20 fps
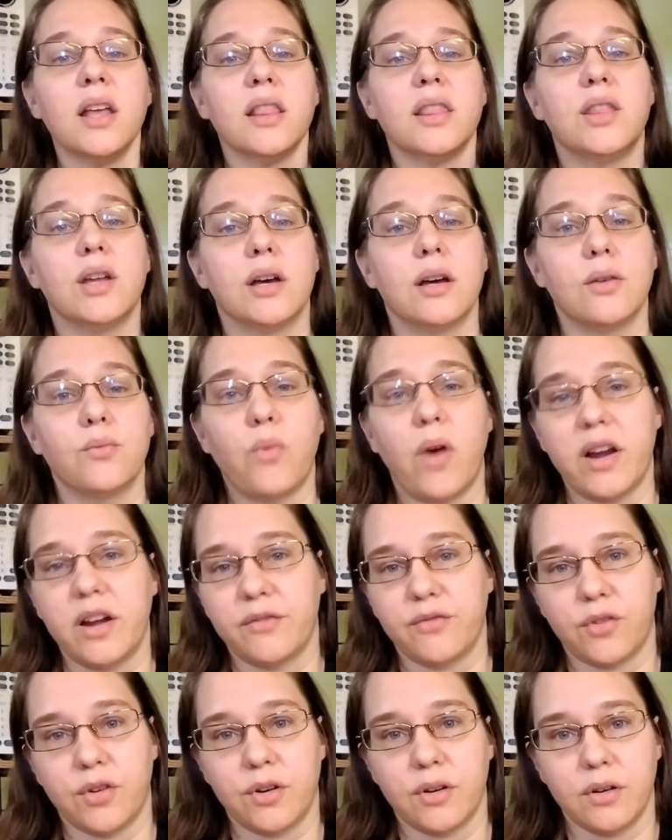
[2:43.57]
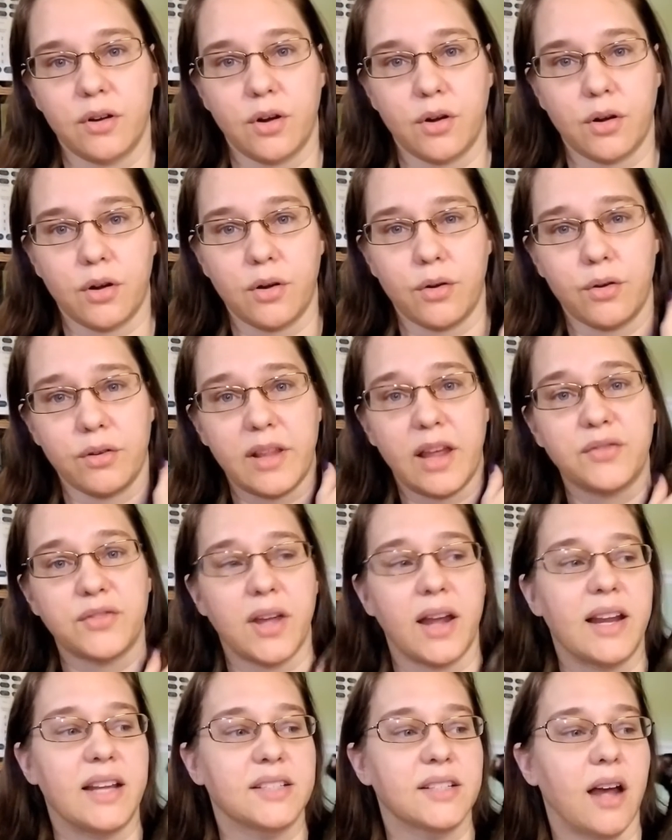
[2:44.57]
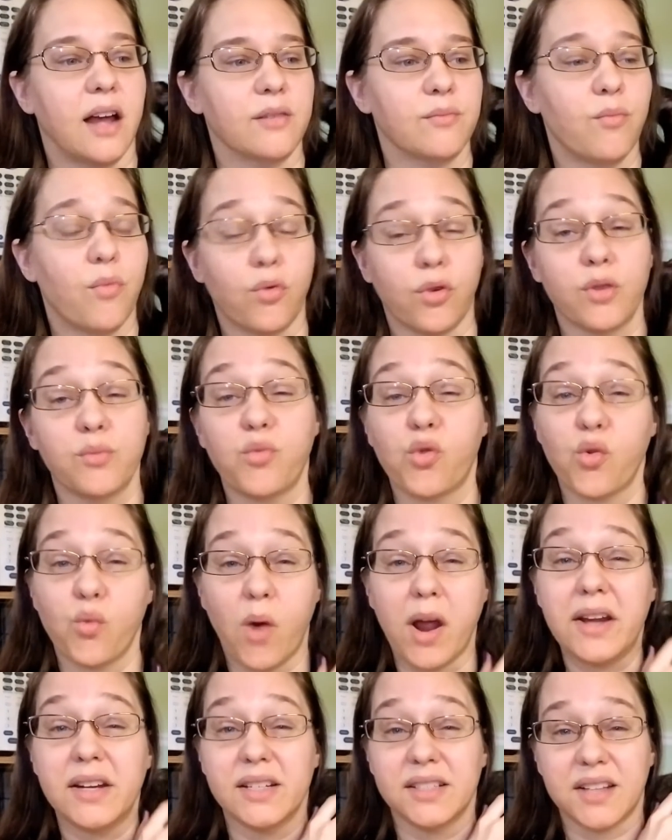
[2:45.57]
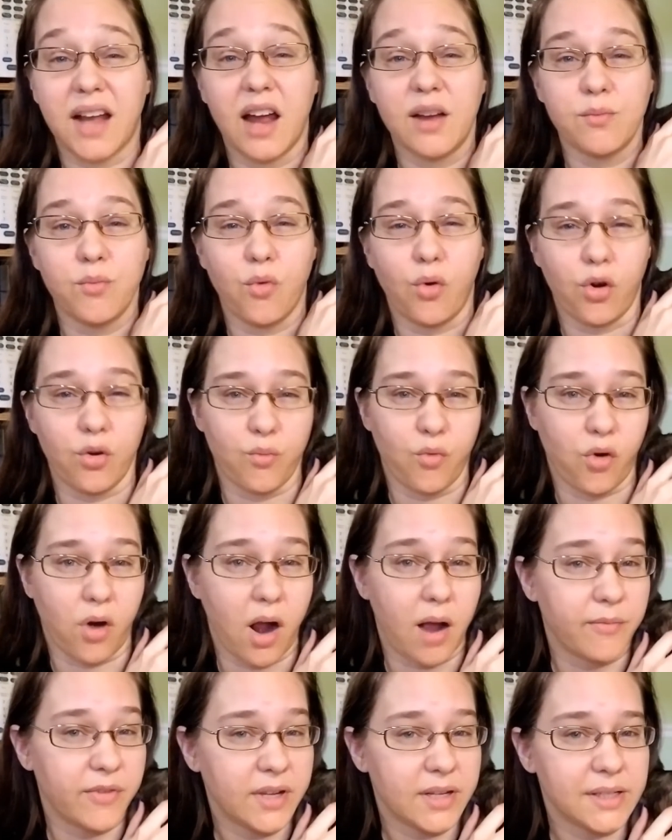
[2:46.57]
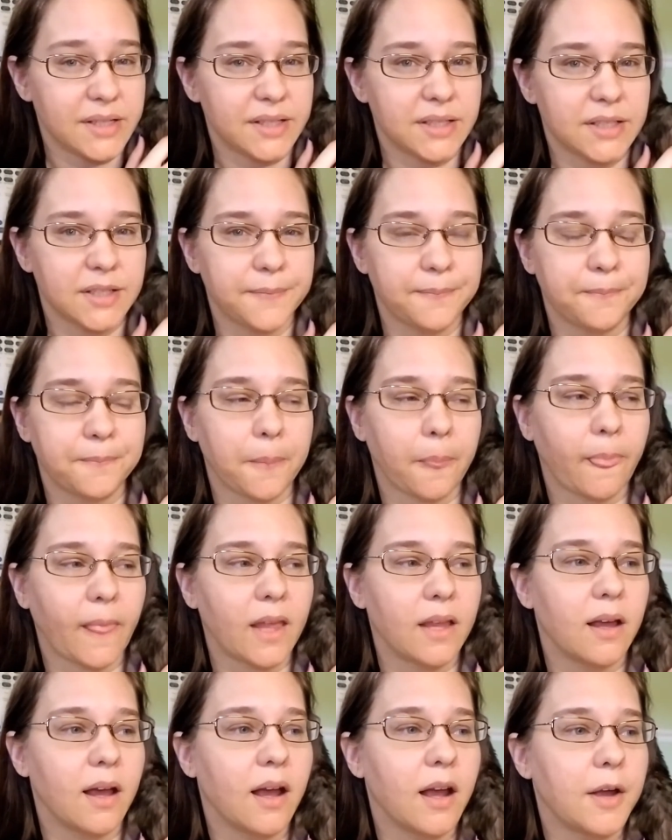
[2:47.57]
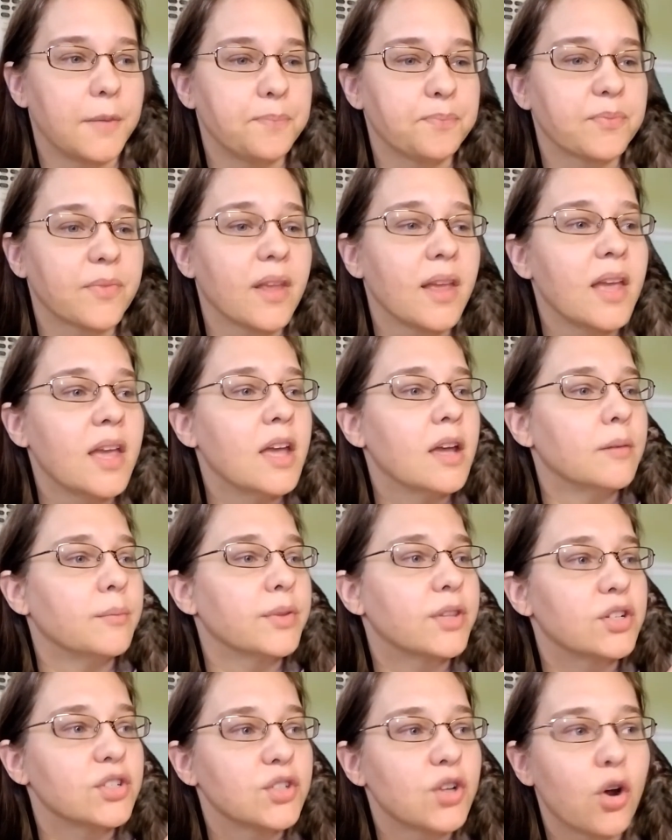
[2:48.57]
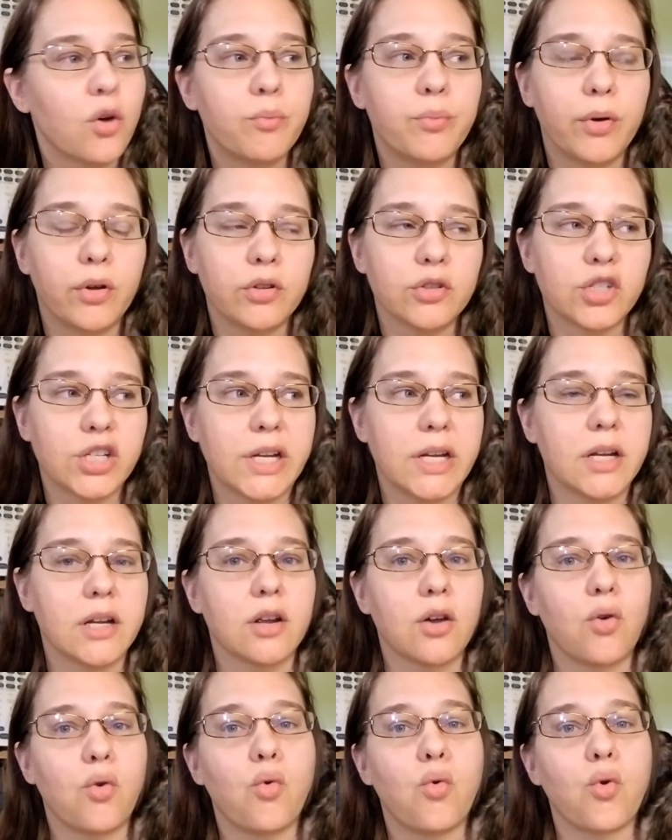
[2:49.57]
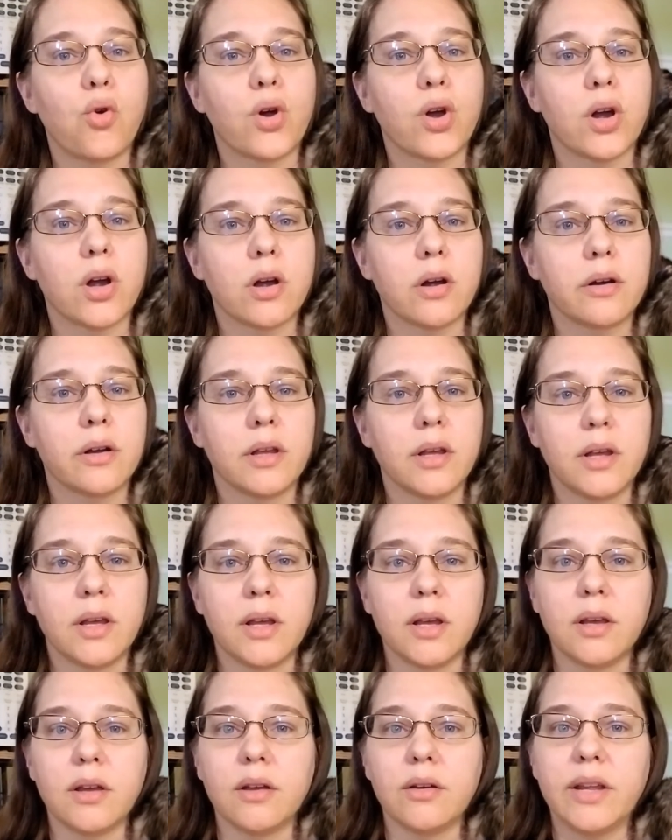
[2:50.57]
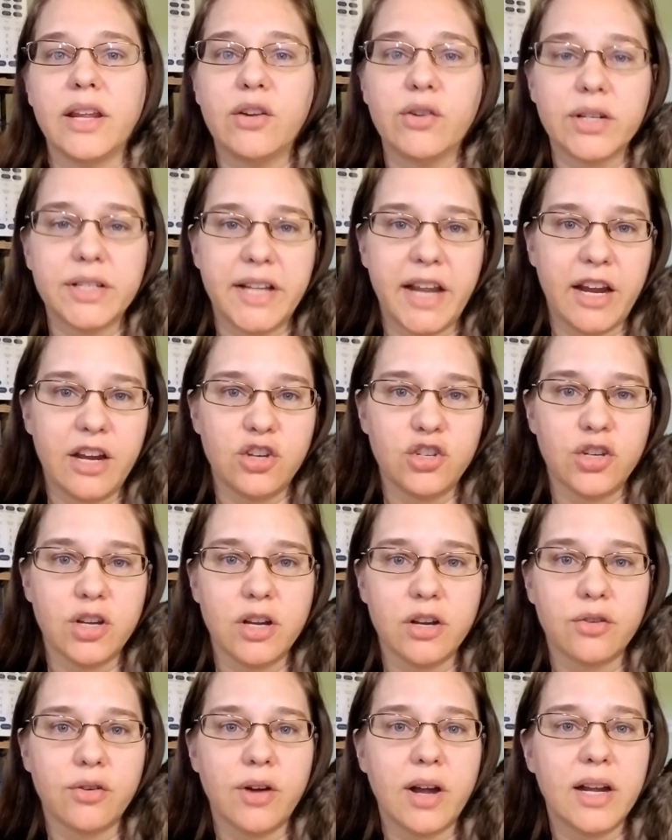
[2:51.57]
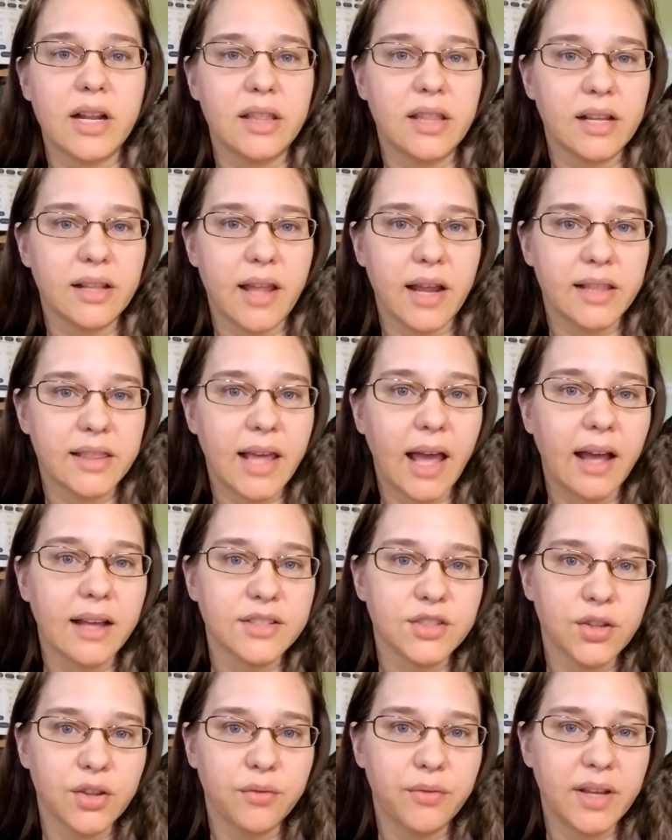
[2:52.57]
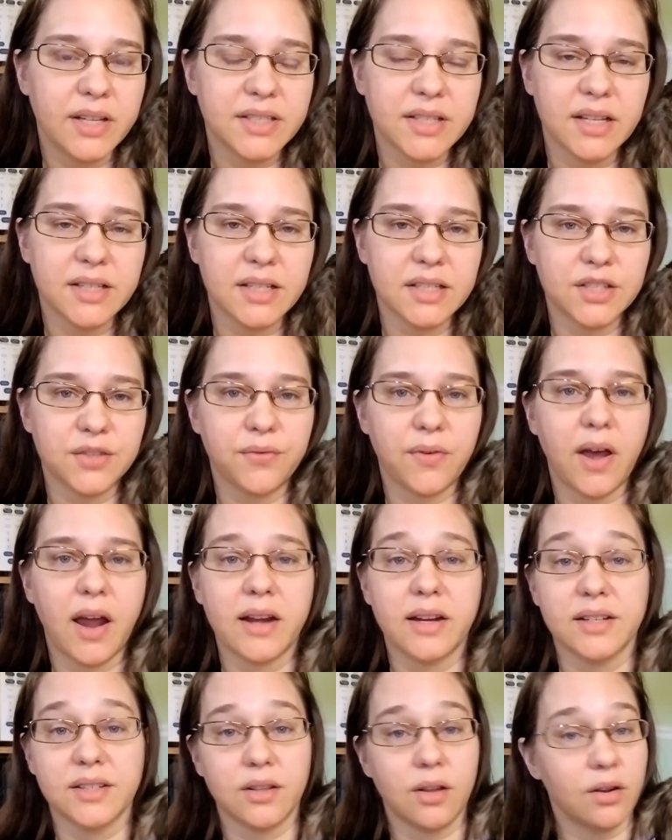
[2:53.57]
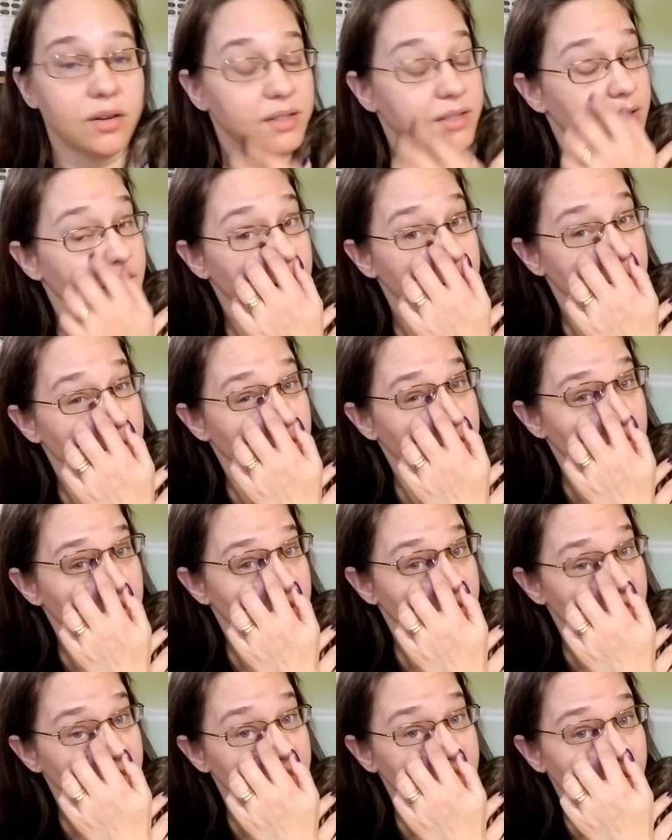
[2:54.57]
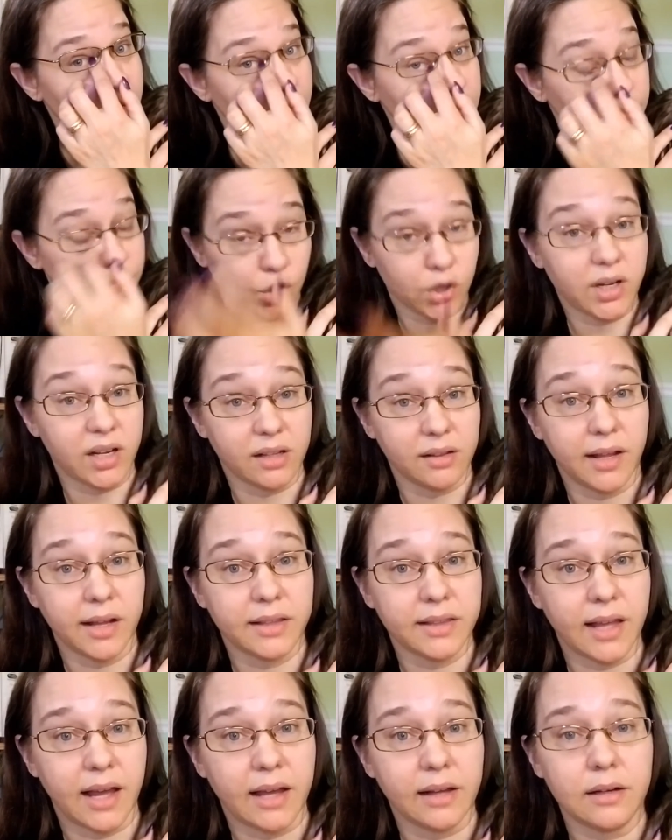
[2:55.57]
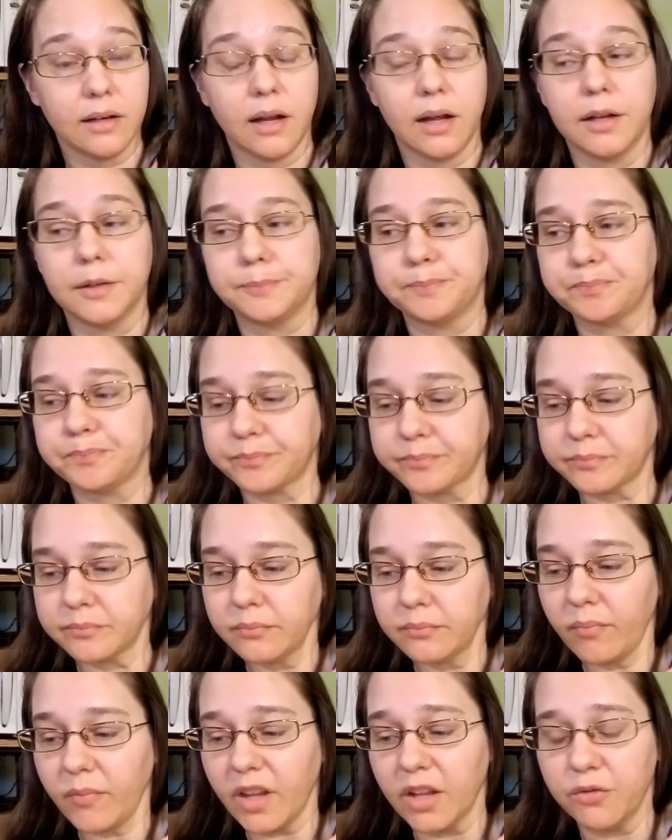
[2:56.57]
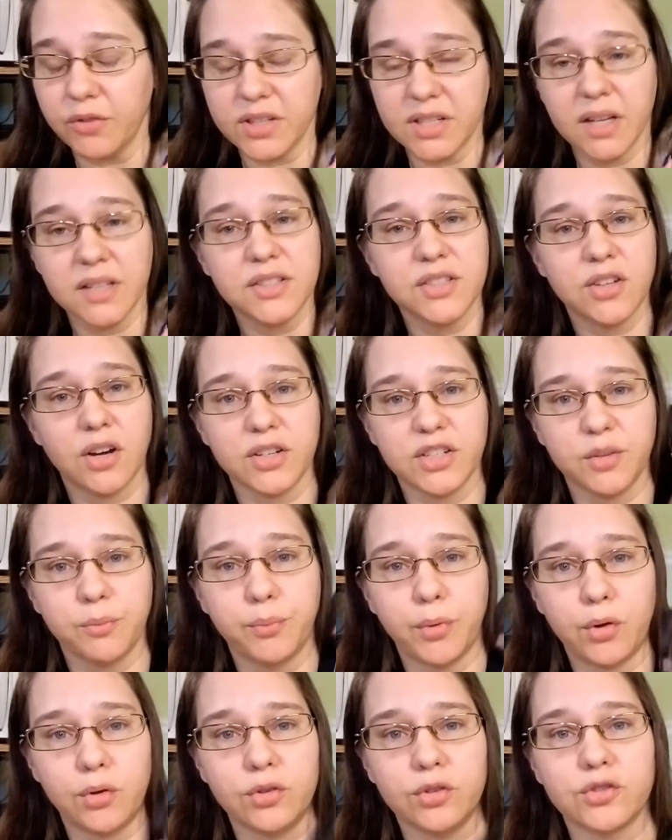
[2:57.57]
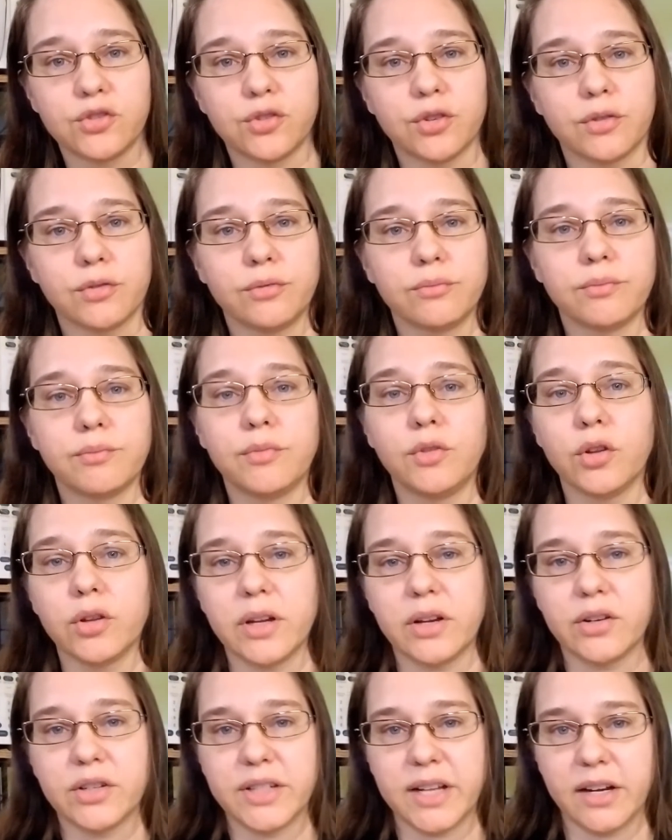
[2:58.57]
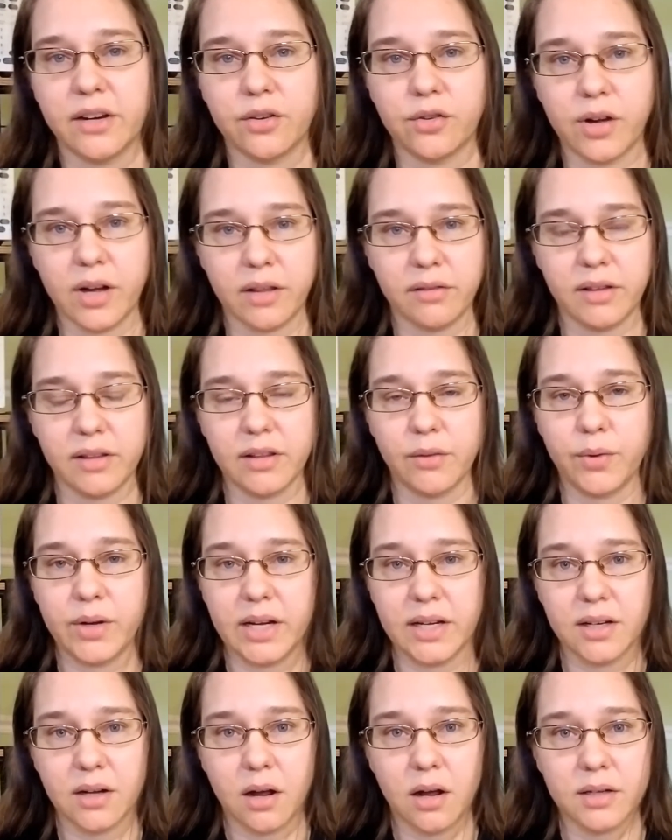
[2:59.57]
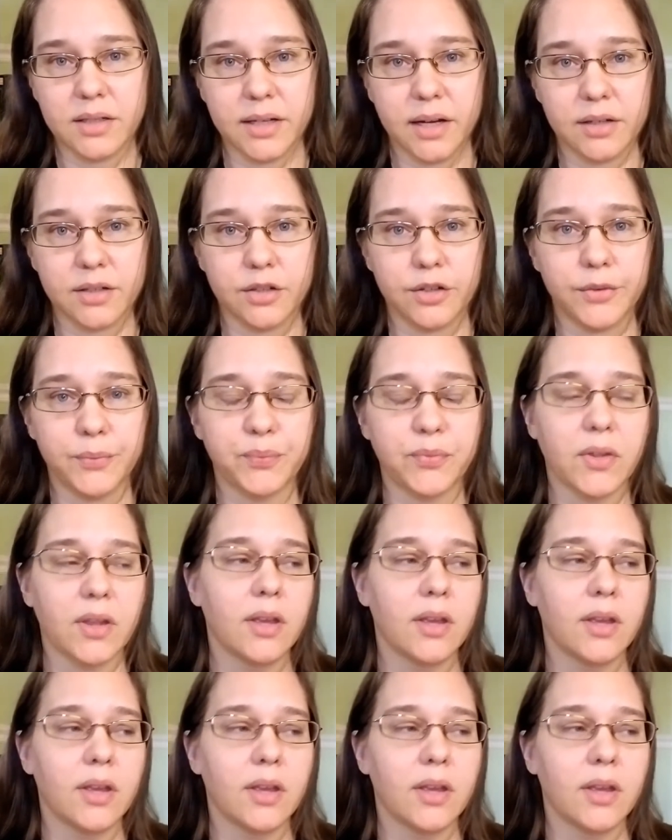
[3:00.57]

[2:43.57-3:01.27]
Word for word: the white of her, her, her, left eye has gotten more and more white and it's gotten more and more obvious. Um, but there's no bulging or irritation or anything like that. So the vet says it's fine as long as it continues to stay looking like that. Um, if it does start to bulge or look irritated or anything, then we need to contact her.